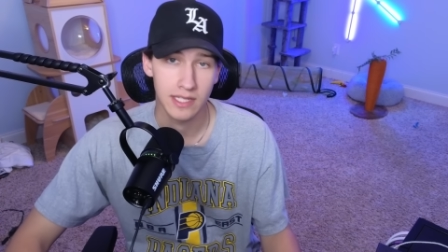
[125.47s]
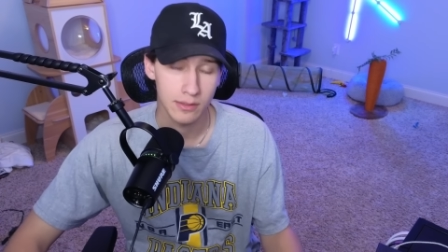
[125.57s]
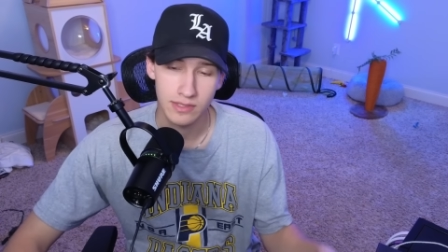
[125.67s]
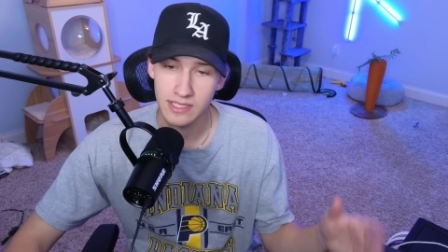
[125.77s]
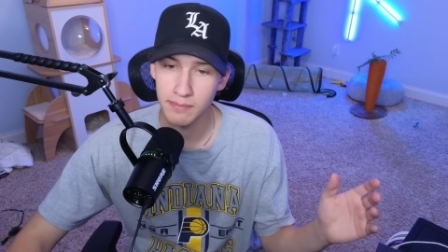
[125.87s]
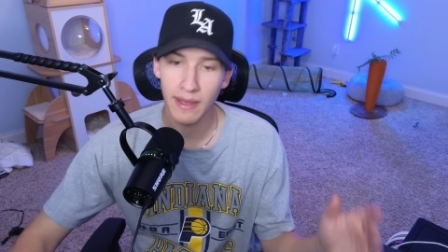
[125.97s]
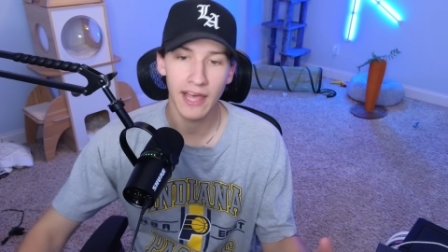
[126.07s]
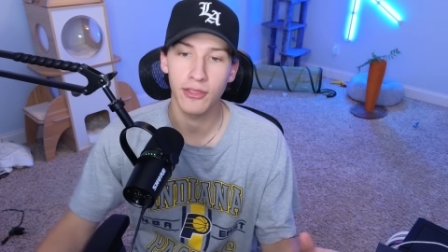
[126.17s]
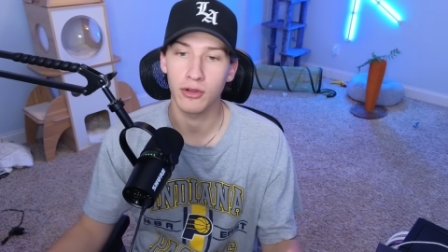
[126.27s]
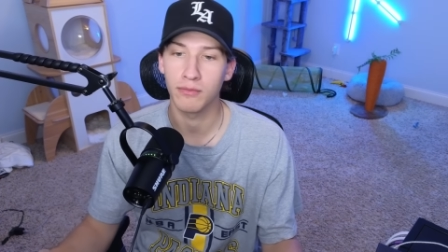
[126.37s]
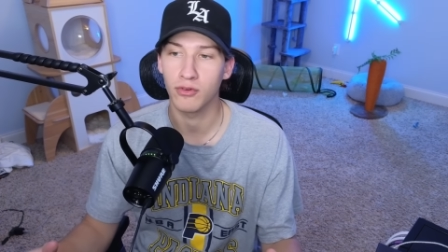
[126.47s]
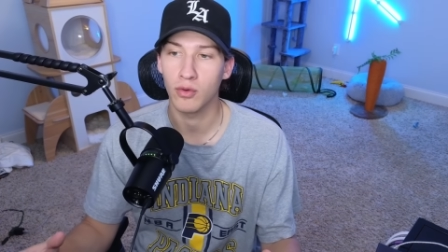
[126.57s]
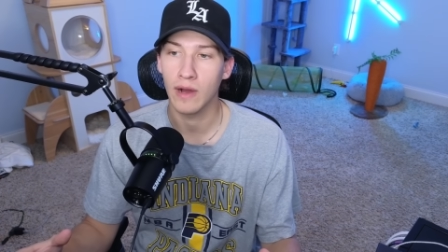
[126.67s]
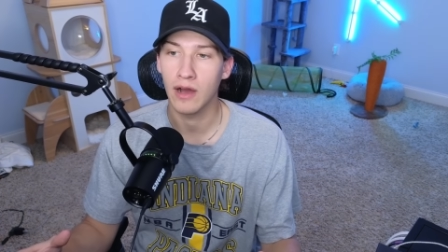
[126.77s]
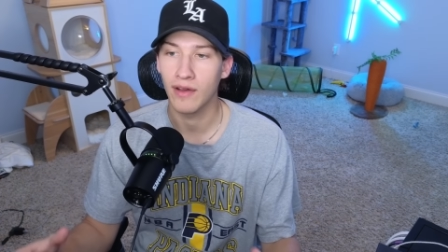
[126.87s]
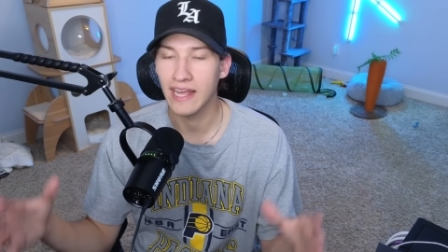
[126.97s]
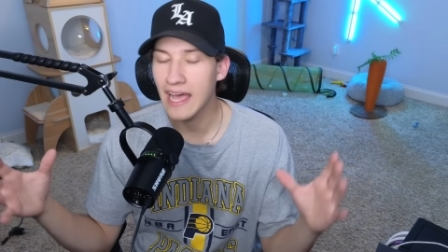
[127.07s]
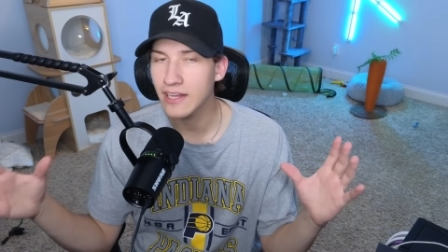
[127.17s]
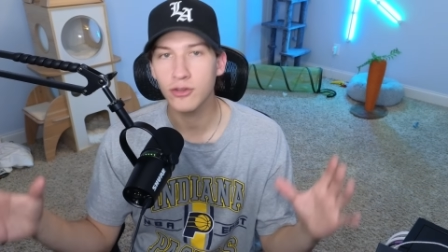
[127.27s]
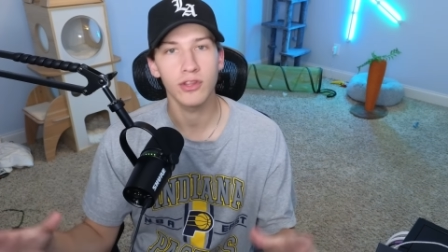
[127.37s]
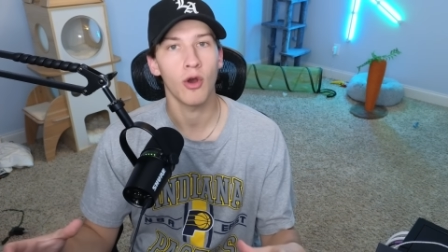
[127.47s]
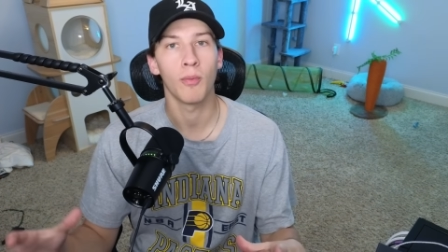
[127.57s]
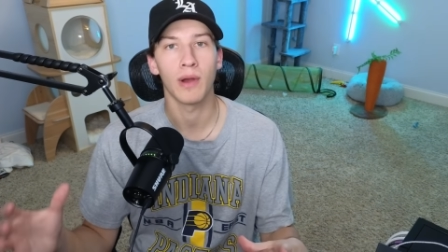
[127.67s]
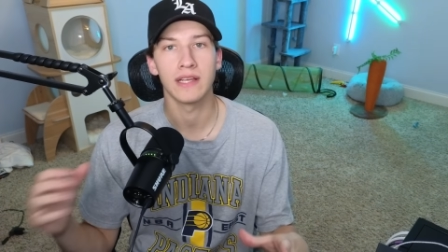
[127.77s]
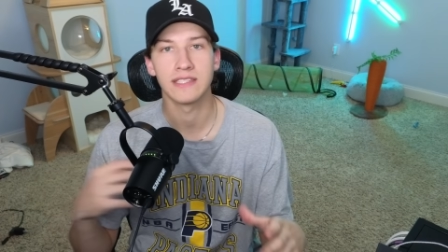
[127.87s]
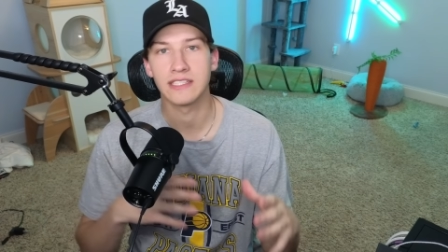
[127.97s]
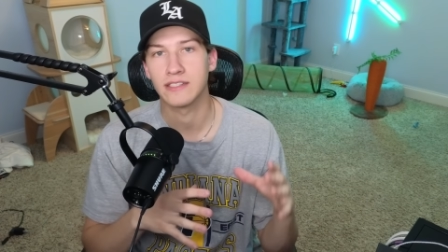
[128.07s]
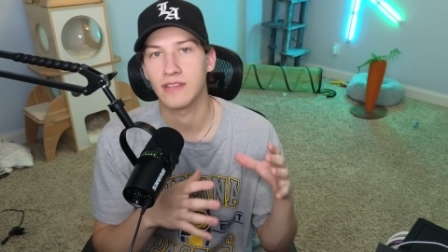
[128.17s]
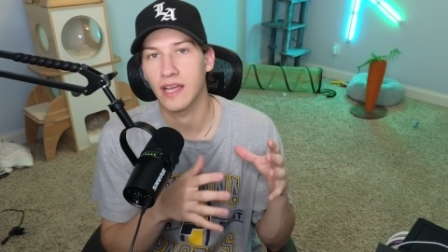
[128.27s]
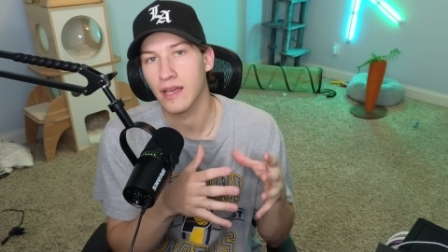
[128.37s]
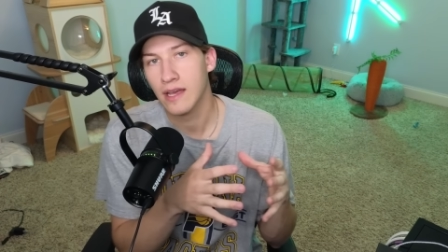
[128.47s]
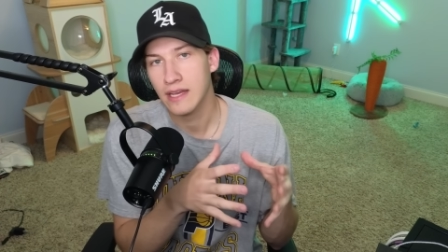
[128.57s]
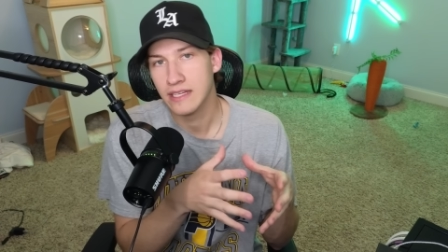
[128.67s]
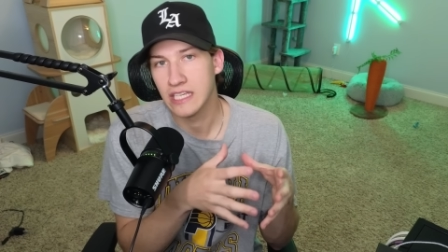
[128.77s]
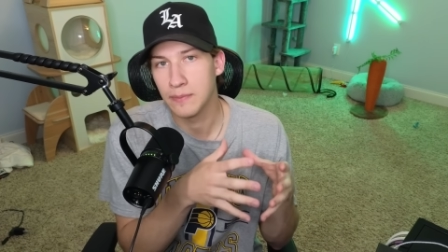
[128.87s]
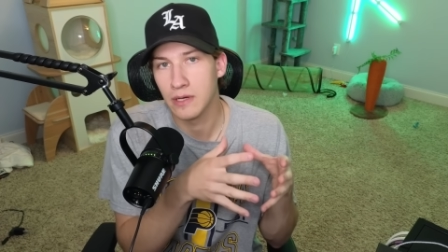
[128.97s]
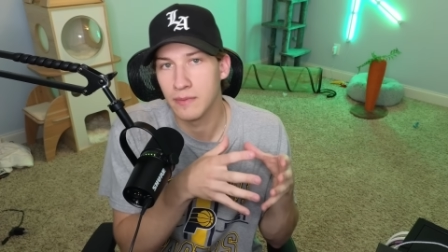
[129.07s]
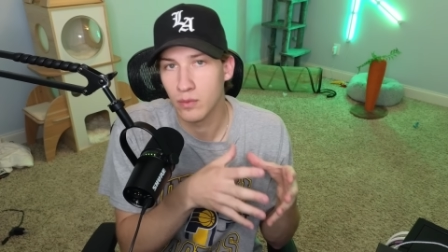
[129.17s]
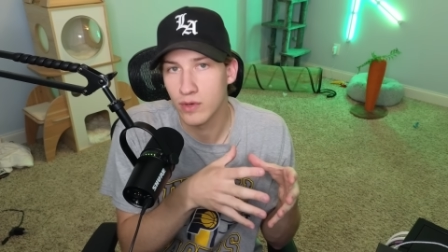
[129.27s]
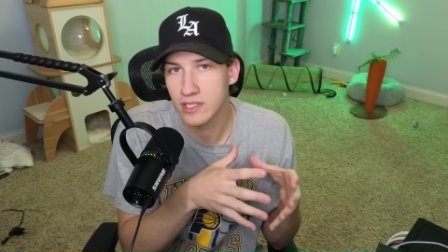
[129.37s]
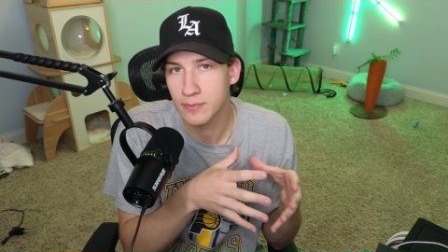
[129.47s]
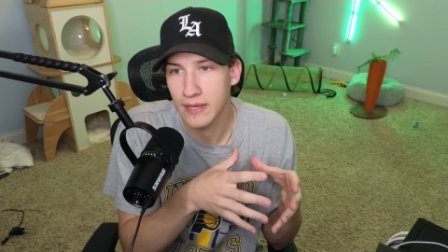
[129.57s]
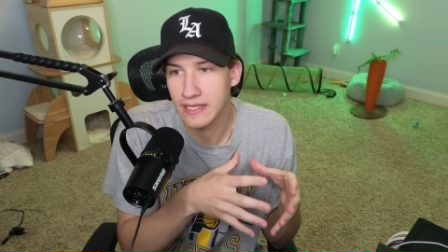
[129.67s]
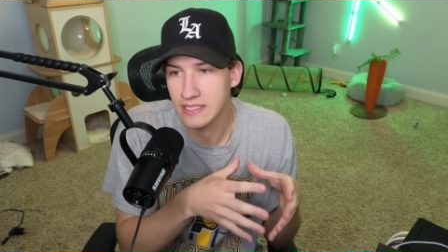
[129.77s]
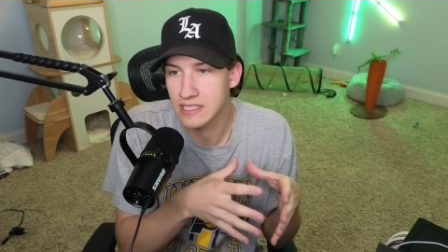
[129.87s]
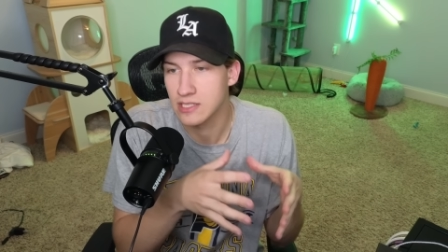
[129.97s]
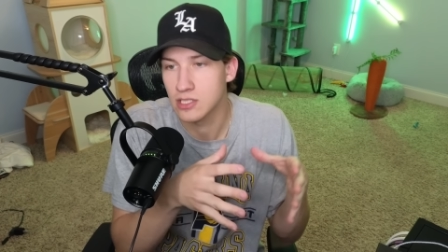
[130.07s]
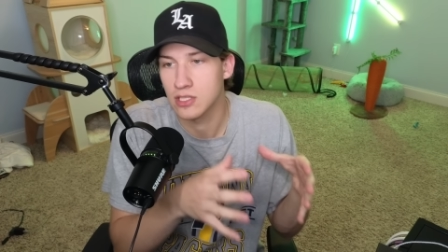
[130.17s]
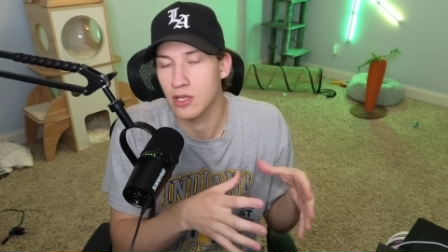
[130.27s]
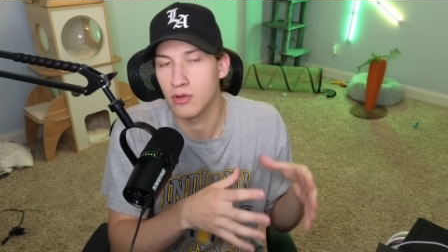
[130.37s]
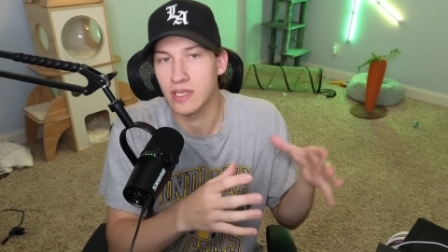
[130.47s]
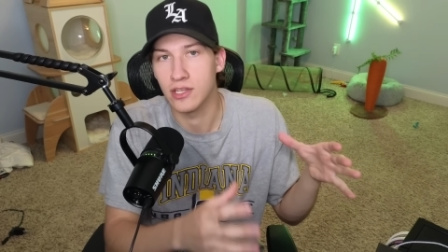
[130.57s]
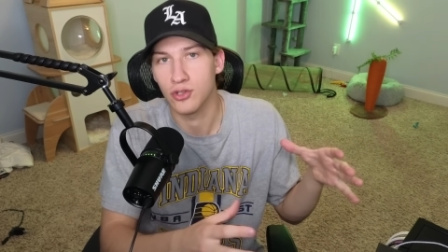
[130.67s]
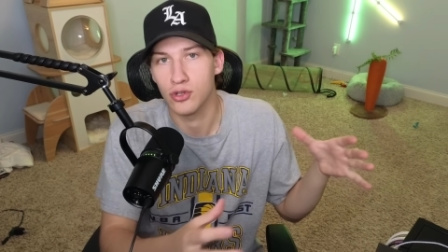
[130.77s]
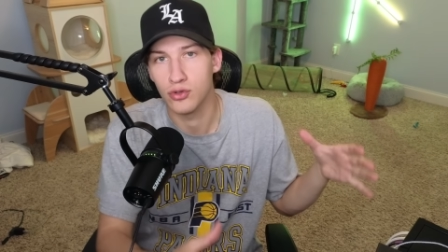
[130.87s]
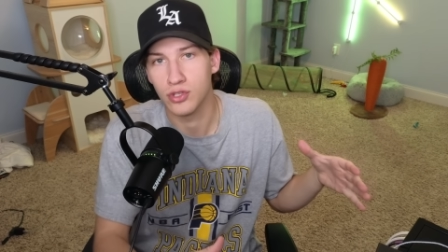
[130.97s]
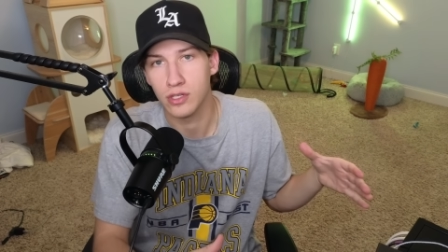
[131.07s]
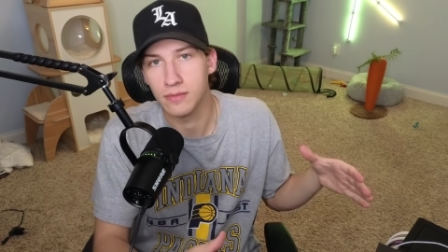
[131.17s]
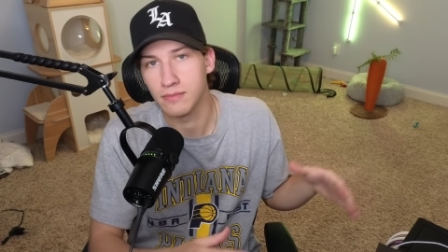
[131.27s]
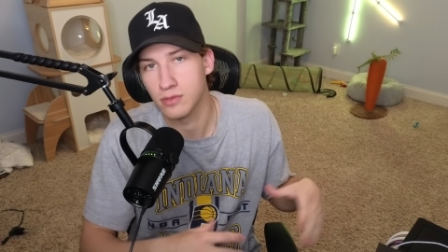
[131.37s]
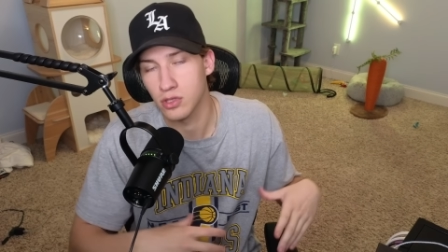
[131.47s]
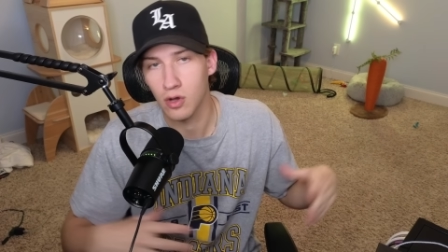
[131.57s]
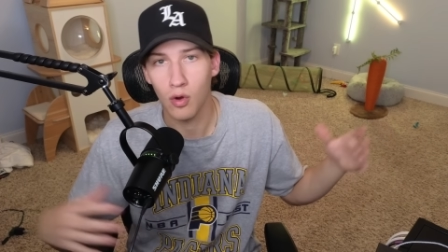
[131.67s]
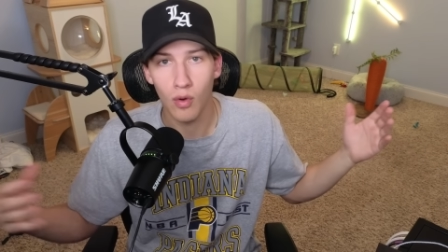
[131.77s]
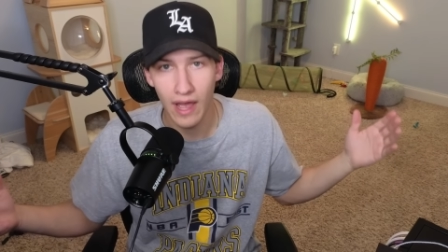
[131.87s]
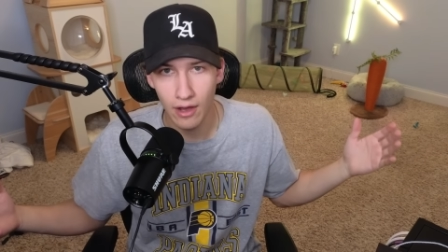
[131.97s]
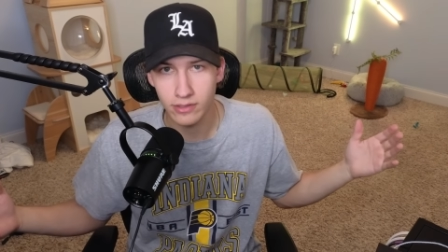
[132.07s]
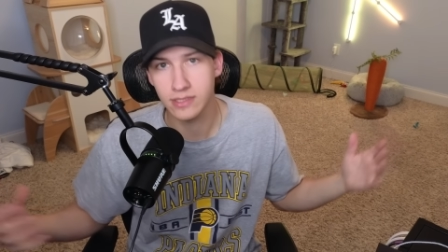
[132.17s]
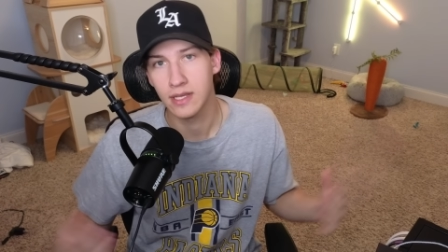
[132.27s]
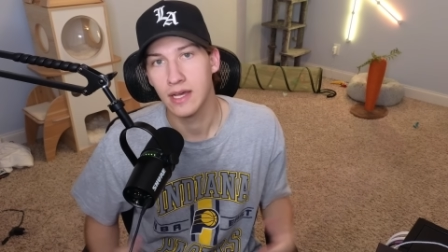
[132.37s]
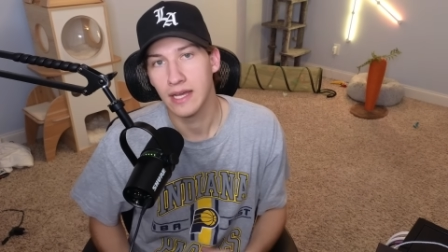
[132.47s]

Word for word: He was in the bathroom for a while, and I had to do the whole process of like keeping him in one space and then slowly introducing him to the whole house.